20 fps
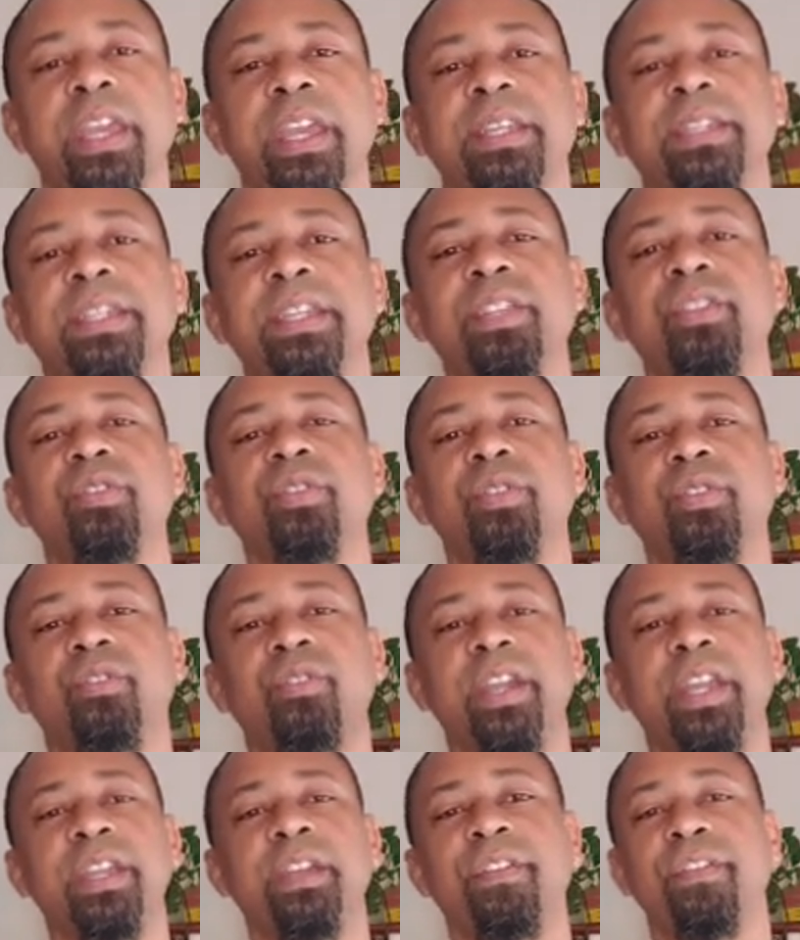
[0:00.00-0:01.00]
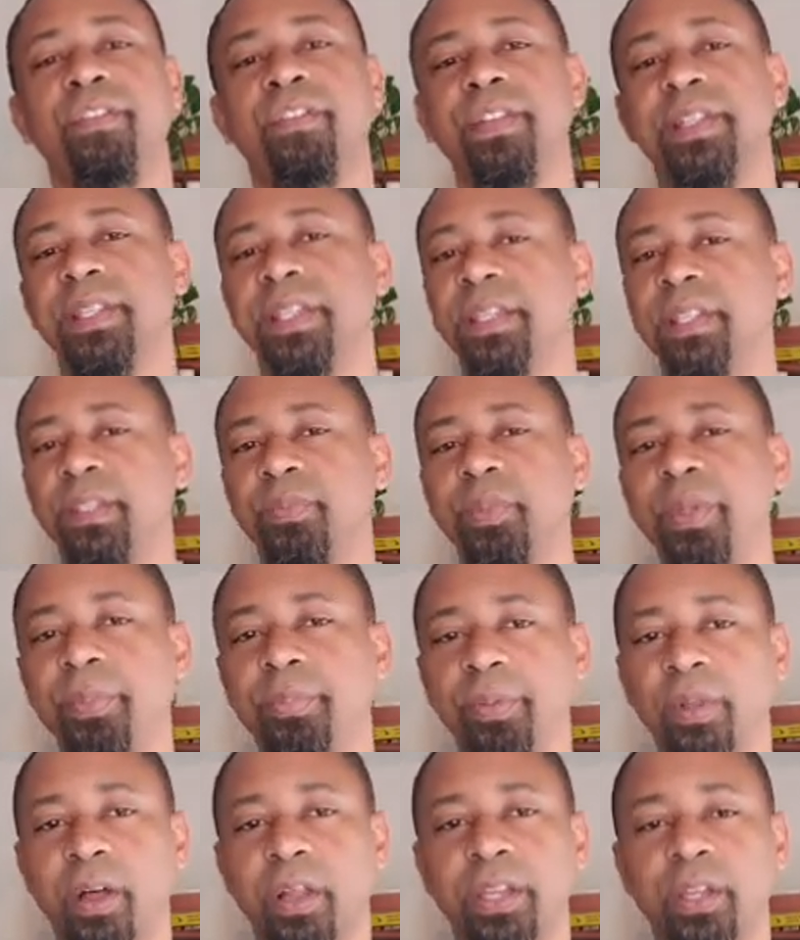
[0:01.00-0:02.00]
It's easier to grade six
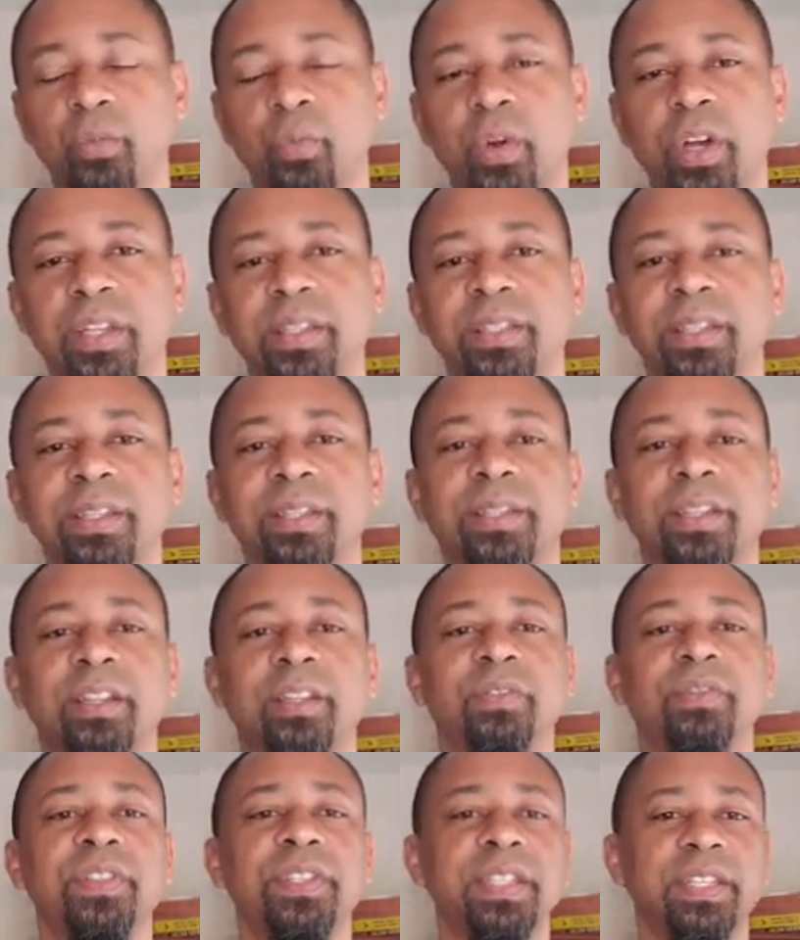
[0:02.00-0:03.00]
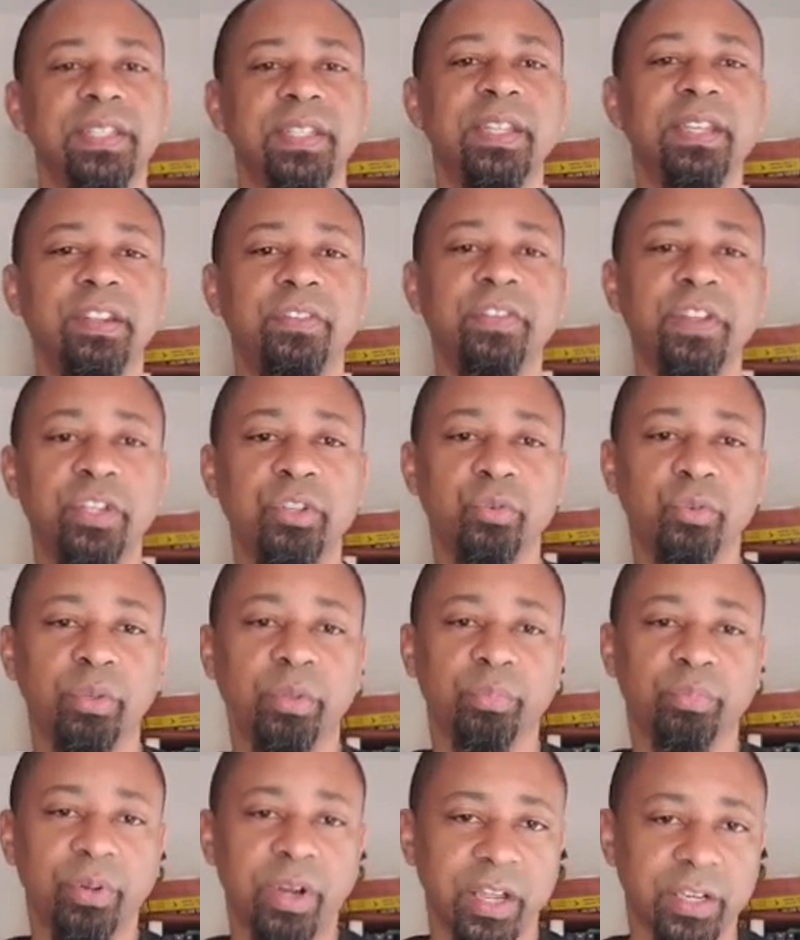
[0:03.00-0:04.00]
people all at once instead of six
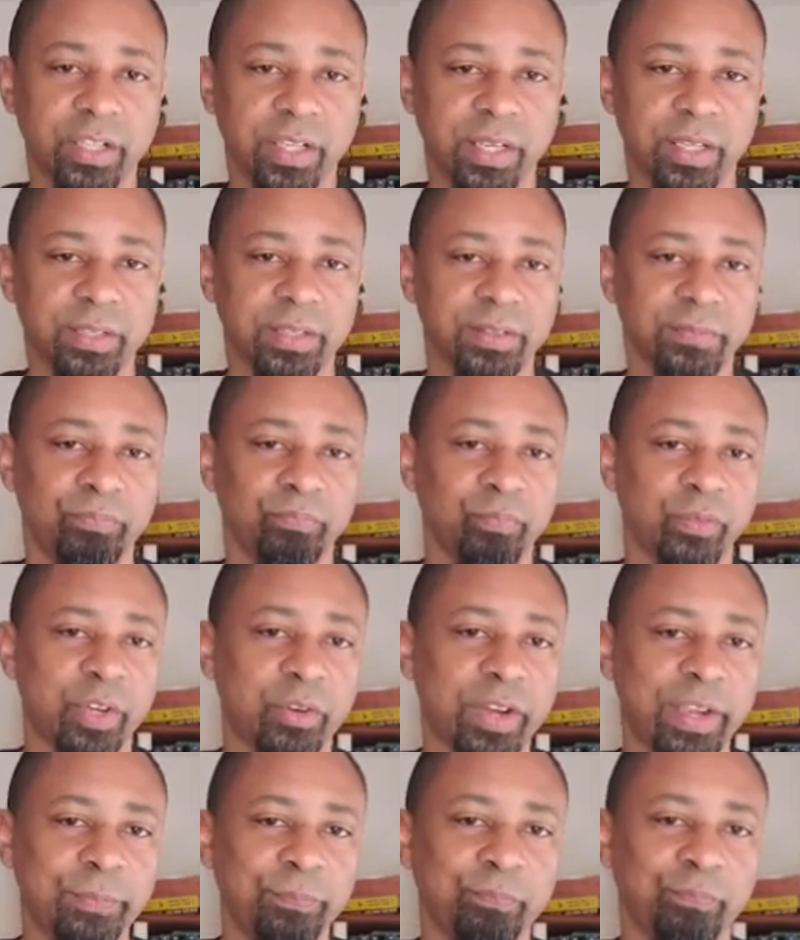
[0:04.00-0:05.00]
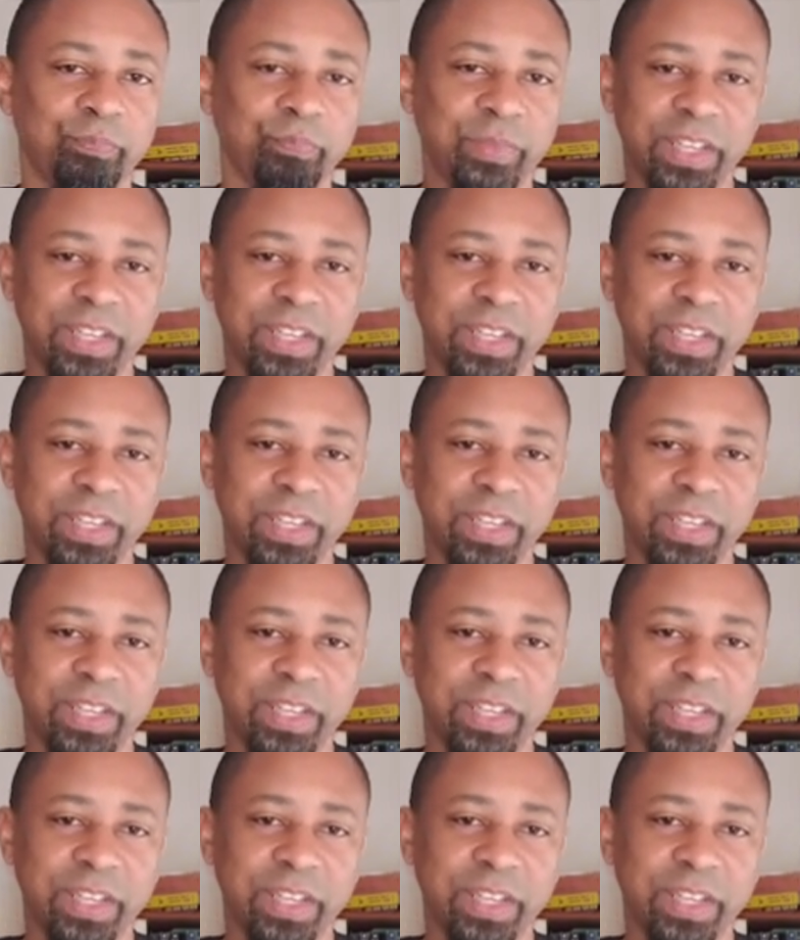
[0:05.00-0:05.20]
individual projects. All right,